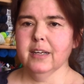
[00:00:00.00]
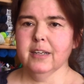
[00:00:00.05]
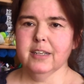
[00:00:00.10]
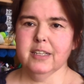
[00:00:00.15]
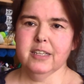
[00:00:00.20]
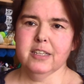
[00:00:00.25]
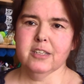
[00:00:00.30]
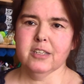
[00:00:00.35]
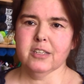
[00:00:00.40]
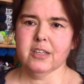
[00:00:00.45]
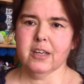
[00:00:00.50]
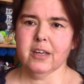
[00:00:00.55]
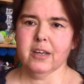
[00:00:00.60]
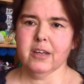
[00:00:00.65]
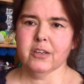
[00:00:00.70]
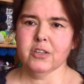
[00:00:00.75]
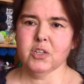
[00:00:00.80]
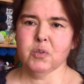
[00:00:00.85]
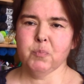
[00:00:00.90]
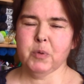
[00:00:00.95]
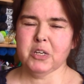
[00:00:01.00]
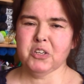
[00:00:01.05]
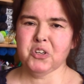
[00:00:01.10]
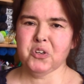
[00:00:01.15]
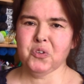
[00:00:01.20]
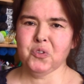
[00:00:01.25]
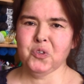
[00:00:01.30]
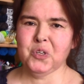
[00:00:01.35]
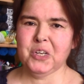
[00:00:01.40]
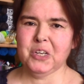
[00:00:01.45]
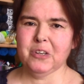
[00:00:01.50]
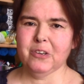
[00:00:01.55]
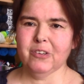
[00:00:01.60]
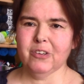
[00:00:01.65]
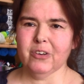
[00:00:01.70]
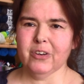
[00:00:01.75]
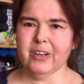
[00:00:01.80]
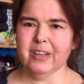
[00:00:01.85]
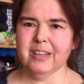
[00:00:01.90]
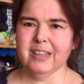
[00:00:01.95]
these special
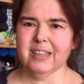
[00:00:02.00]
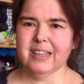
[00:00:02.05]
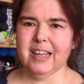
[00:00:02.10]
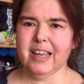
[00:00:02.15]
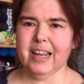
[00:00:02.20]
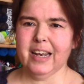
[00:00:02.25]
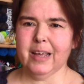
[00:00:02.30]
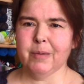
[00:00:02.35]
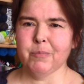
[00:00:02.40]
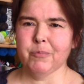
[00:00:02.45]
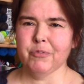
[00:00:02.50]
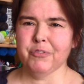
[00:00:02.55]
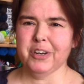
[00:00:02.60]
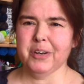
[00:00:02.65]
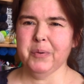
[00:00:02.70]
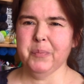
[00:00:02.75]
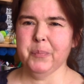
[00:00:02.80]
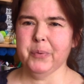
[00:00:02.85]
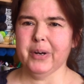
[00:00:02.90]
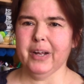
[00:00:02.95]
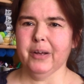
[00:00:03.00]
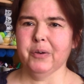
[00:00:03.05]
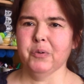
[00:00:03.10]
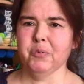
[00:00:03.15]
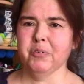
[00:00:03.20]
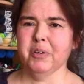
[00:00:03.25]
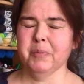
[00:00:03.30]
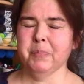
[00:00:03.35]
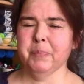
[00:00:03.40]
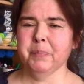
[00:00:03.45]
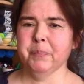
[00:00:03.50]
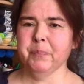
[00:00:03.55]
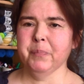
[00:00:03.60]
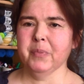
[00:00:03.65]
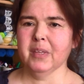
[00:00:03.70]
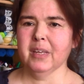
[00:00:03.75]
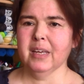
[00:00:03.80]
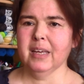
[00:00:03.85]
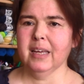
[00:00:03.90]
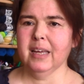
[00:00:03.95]
children. And I'm very proud of him,
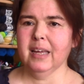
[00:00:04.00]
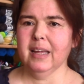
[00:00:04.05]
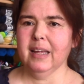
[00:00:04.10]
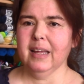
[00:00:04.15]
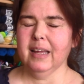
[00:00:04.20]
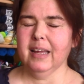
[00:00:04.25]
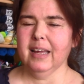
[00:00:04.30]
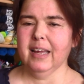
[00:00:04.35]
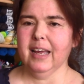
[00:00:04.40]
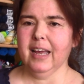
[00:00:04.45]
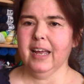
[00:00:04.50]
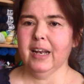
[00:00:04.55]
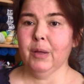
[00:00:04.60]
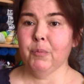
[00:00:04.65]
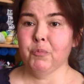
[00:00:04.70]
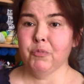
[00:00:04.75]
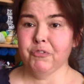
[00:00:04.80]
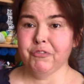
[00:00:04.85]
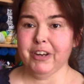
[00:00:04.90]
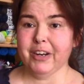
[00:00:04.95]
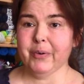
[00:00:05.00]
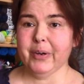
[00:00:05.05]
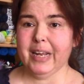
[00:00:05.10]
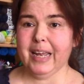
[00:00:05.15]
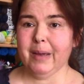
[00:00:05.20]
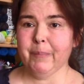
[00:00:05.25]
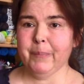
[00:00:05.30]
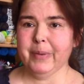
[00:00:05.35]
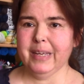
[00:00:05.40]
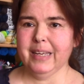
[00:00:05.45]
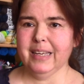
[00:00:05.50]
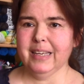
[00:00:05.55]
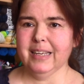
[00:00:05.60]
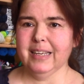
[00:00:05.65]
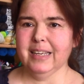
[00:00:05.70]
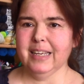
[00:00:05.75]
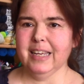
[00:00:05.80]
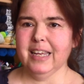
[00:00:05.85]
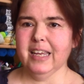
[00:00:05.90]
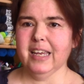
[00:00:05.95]
and I'm very happy
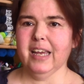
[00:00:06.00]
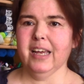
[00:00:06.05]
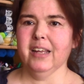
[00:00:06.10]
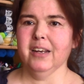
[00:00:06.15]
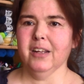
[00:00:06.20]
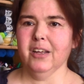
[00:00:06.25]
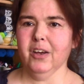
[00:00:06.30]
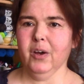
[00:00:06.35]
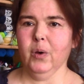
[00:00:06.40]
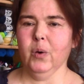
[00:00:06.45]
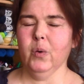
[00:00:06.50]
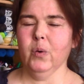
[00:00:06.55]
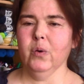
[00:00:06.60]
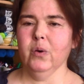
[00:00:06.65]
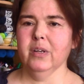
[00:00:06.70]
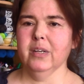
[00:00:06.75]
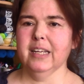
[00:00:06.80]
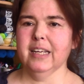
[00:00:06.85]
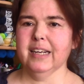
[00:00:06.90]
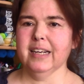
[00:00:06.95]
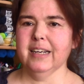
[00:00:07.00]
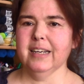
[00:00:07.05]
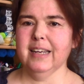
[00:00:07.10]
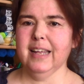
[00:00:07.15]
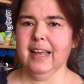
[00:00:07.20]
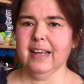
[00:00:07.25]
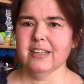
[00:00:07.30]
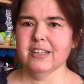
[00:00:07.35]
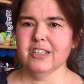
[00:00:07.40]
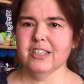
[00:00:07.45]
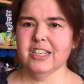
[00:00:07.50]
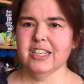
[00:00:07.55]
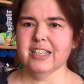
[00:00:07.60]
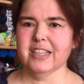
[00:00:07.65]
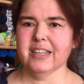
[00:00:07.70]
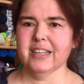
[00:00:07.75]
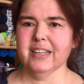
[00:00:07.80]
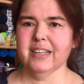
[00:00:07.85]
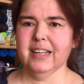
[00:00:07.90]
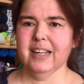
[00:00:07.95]
he can go there next
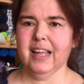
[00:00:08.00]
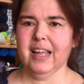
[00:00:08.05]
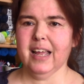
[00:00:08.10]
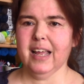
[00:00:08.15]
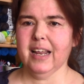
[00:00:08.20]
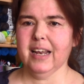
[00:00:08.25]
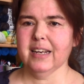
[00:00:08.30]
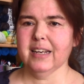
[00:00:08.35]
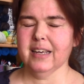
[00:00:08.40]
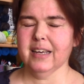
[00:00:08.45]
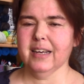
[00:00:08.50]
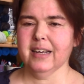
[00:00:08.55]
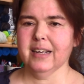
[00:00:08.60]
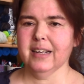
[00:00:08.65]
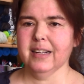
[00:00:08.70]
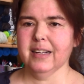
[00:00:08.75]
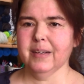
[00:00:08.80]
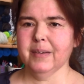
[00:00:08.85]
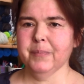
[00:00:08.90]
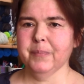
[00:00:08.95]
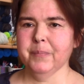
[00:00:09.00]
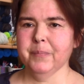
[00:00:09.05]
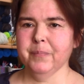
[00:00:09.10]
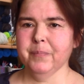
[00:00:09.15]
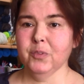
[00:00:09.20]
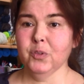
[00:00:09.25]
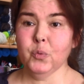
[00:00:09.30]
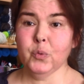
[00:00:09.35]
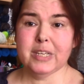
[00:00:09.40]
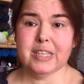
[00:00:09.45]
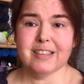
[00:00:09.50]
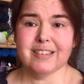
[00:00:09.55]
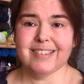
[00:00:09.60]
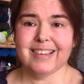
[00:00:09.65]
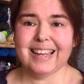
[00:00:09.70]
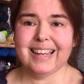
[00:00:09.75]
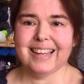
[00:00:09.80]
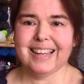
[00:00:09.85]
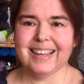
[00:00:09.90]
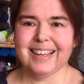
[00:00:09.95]
year and do his
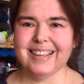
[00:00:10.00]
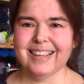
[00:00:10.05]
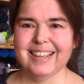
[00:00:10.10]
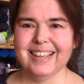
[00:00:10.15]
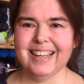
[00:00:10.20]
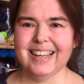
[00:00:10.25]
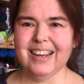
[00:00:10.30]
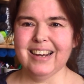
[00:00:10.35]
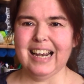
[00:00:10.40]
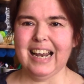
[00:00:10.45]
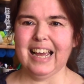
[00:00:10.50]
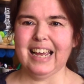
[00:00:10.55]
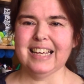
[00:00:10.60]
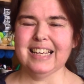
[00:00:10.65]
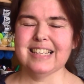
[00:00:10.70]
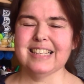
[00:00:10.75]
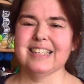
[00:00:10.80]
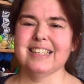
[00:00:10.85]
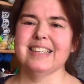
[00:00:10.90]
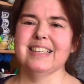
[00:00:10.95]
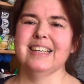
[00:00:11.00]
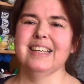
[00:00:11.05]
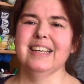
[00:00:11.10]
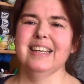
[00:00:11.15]
thing he likes.